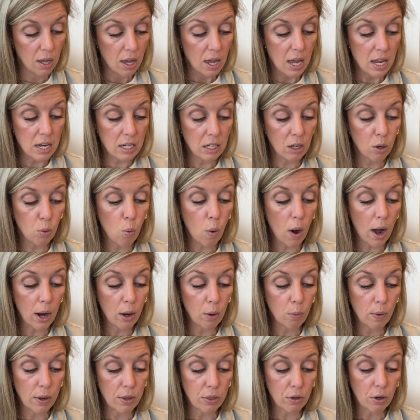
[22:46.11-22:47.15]
and inquire
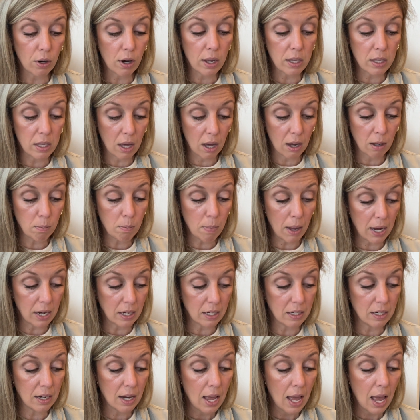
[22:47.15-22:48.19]
whether a young
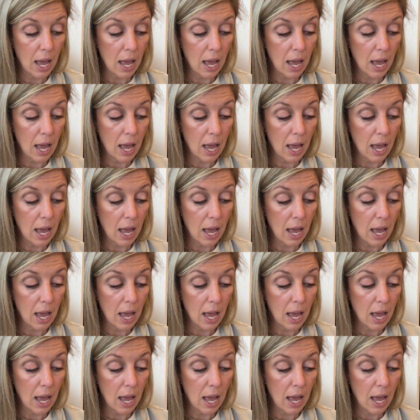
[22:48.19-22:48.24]
maiden